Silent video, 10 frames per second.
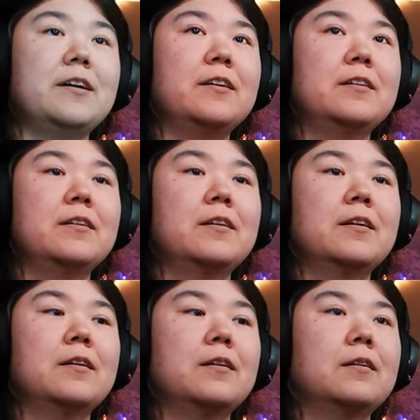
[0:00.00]
From those
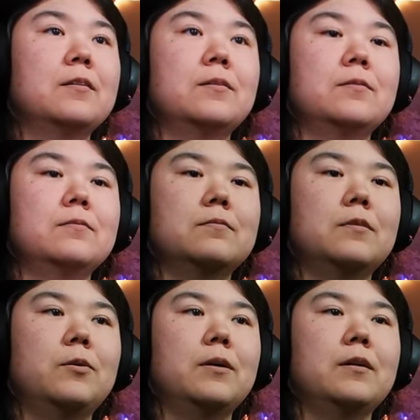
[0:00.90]
around you
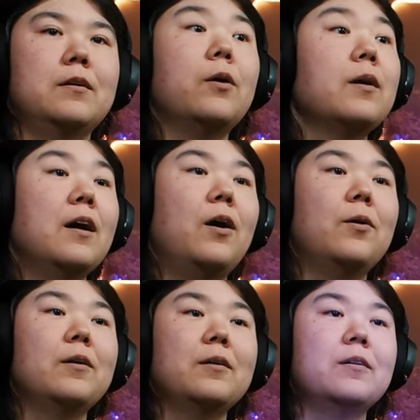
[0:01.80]
and leave them
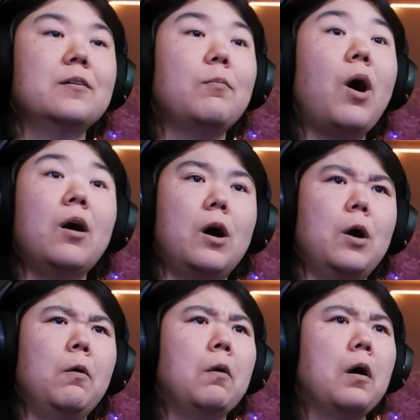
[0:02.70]
worse and more
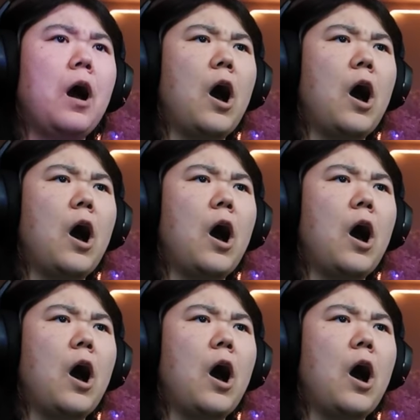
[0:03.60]
fucking than you.